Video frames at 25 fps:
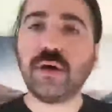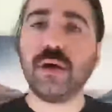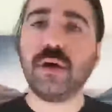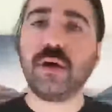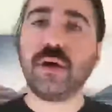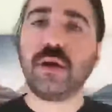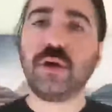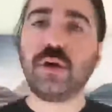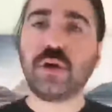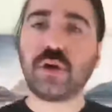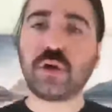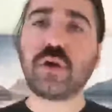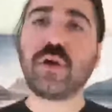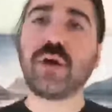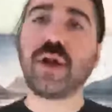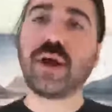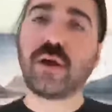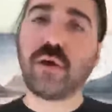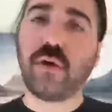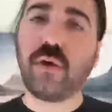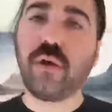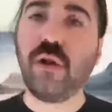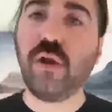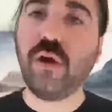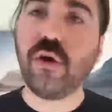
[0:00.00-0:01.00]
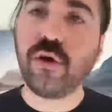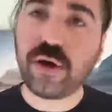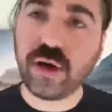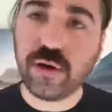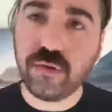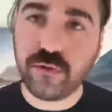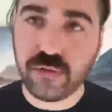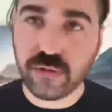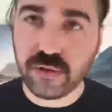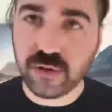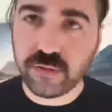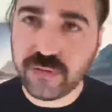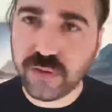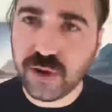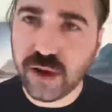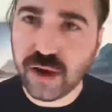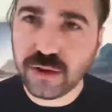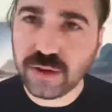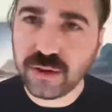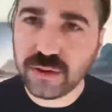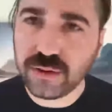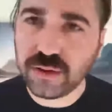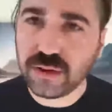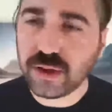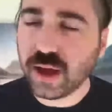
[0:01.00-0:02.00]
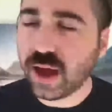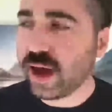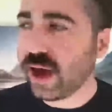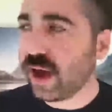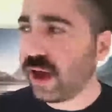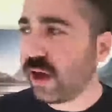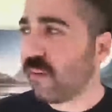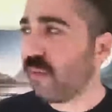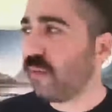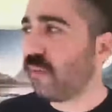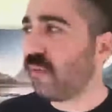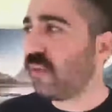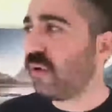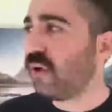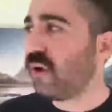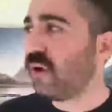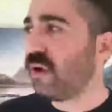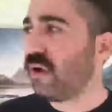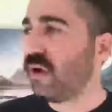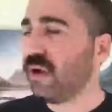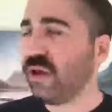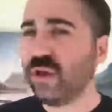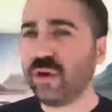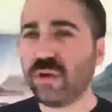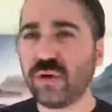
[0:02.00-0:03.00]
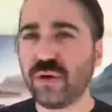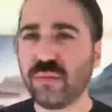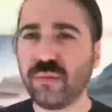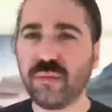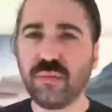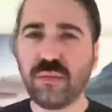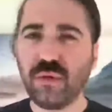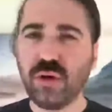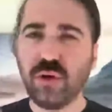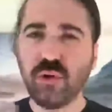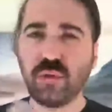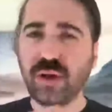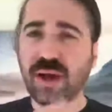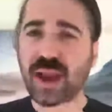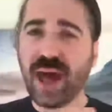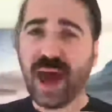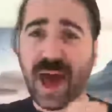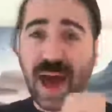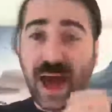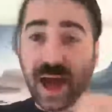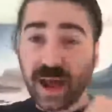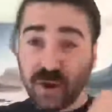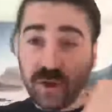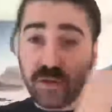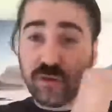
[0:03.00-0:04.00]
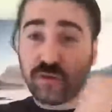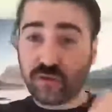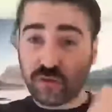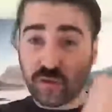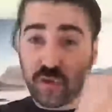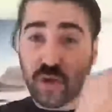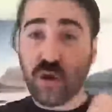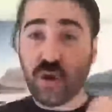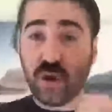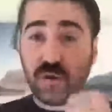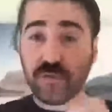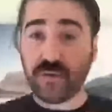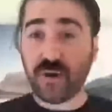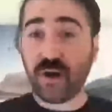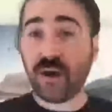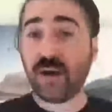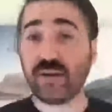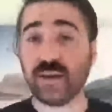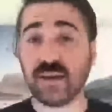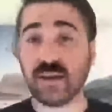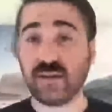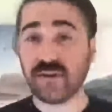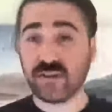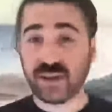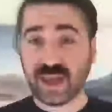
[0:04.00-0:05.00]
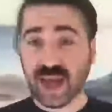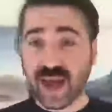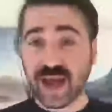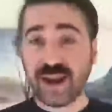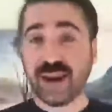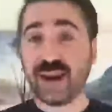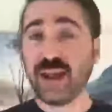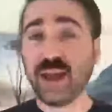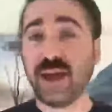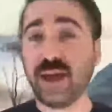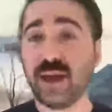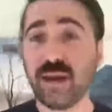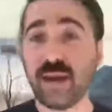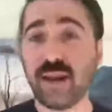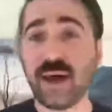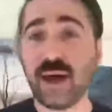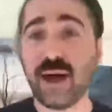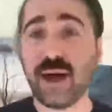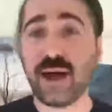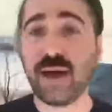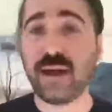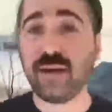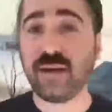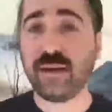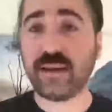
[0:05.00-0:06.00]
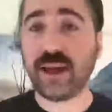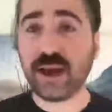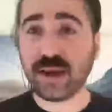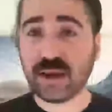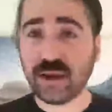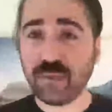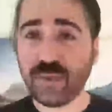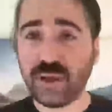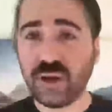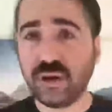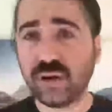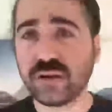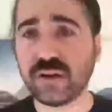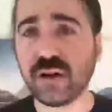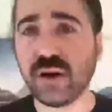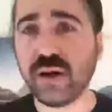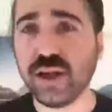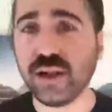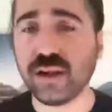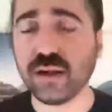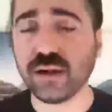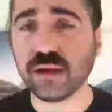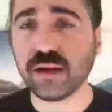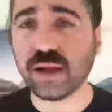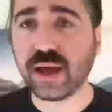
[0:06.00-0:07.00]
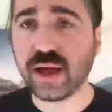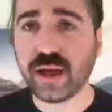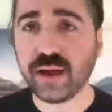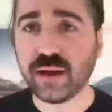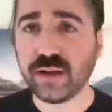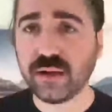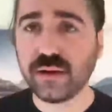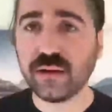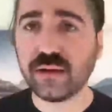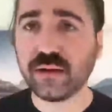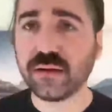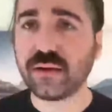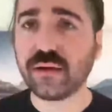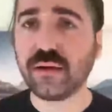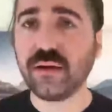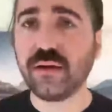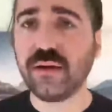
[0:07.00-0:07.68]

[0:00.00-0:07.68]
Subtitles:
you're gonna go looking for a font. You can hand draw a font and scan it in, and that can be your title and